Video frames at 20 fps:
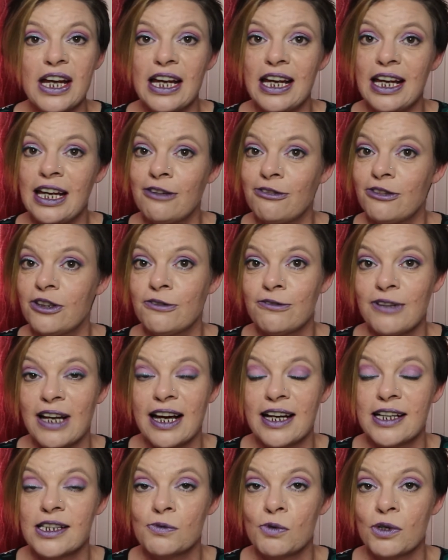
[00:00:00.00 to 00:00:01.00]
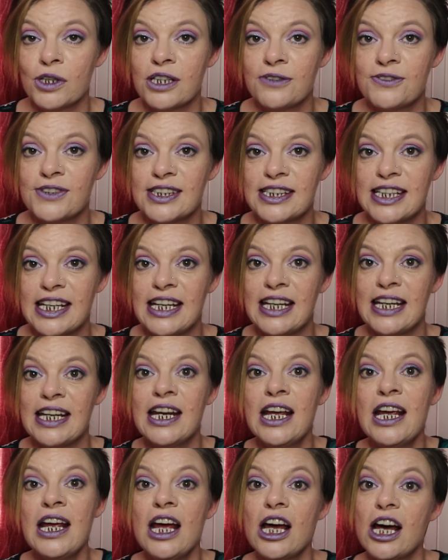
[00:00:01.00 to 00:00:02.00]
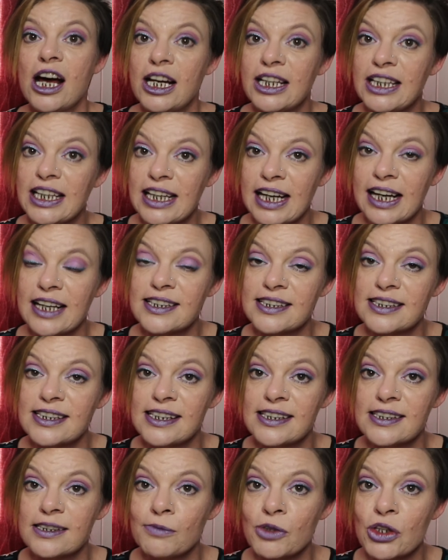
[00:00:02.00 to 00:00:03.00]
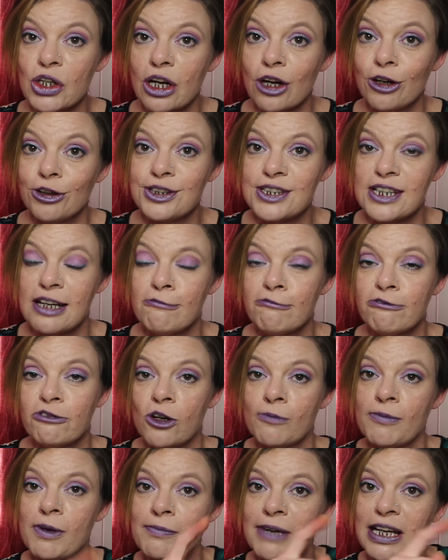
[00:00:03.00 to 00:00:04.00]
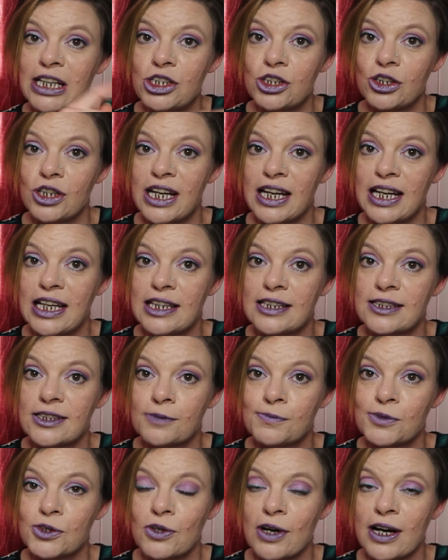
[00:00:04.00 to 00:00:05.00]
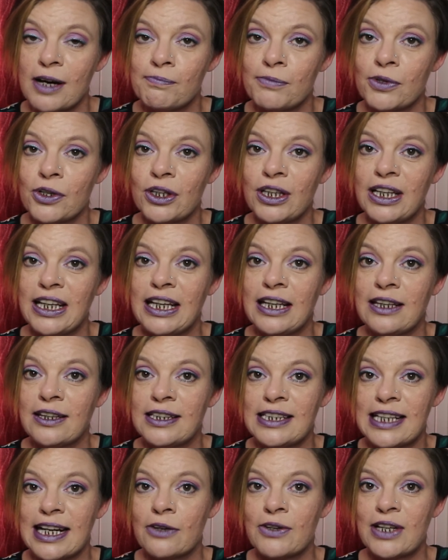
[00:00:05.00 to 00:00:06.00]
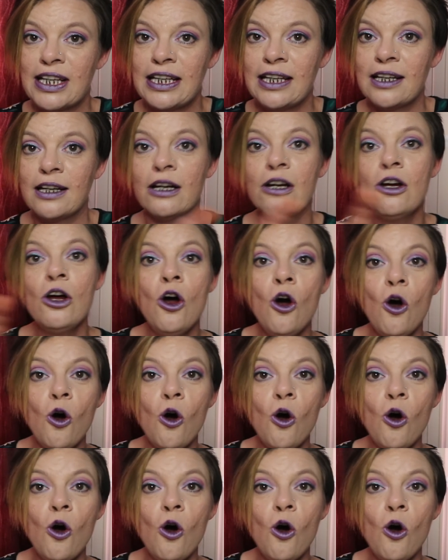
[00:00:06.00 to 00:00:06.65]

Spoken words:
If you've liked what you've seen and you'd like to see some other content from me, make sure you hit the subscribe button either down here